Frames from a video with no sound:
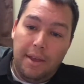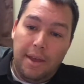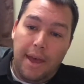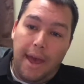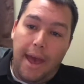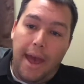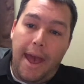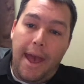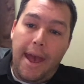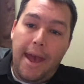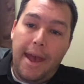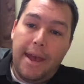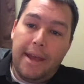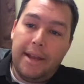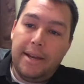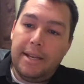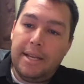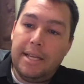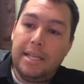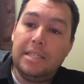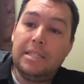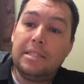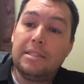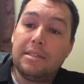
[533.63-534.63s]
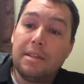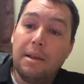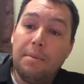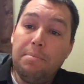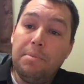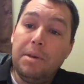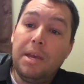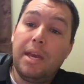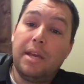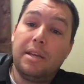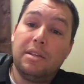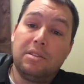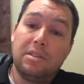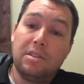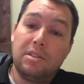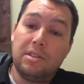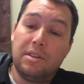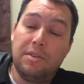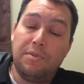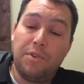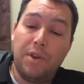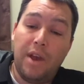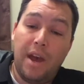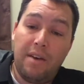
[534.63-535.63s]
And in some cases,
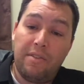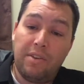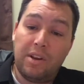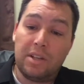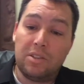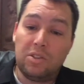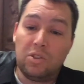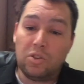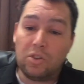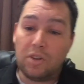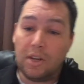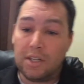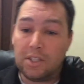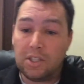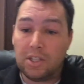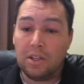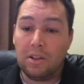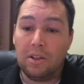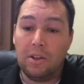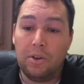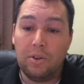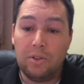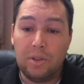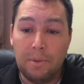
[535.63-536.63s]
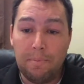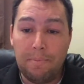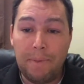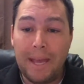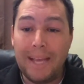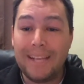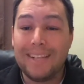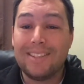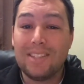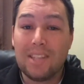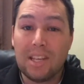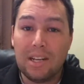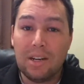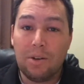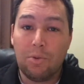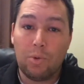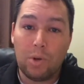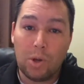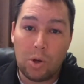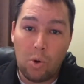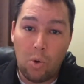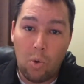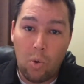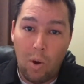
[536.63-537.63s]
if you have a construction loan, the bank's going to
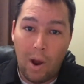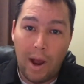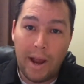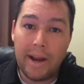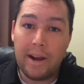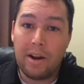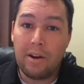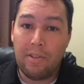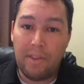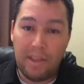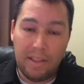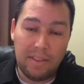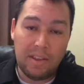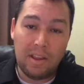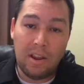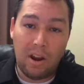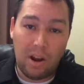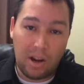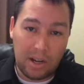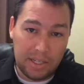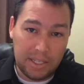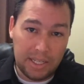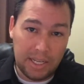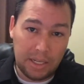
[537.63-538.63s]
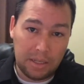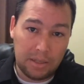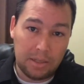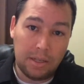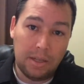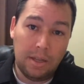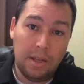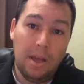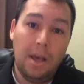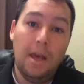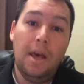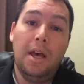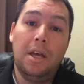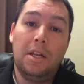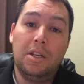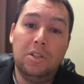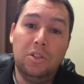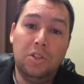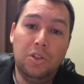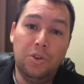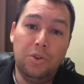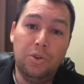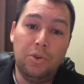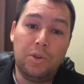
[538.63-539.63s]
require that the architect
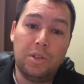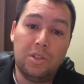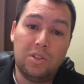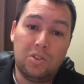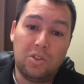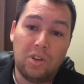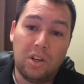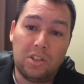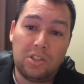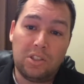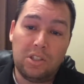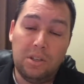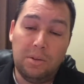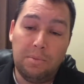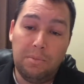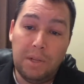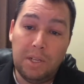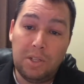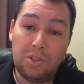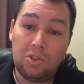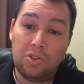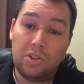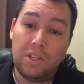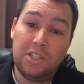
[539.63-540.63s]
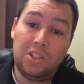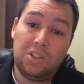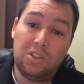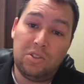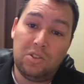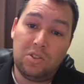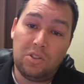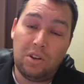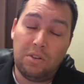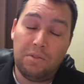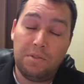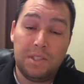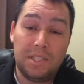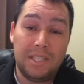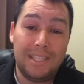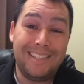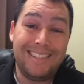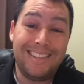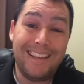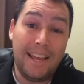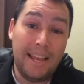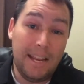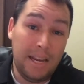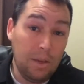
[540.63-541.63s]
do construction administration
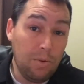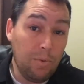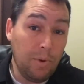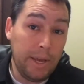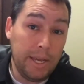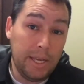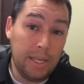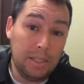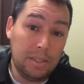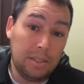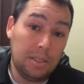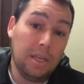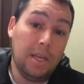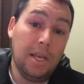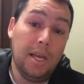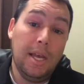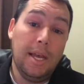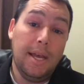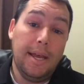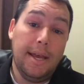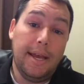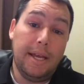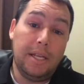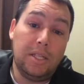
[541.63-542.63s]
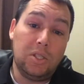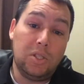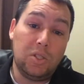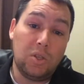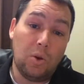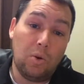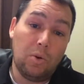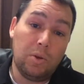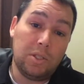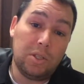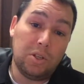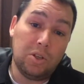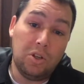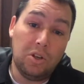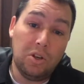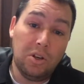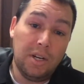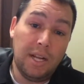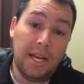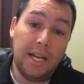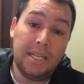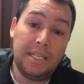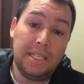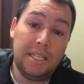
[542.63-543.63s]
services anyways. And so it's a good
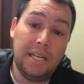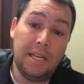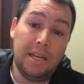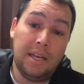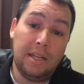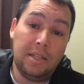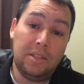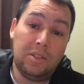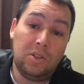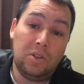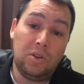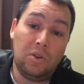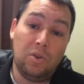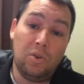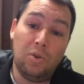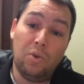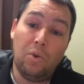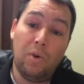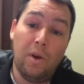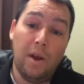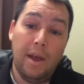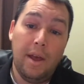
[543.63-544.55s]
idea to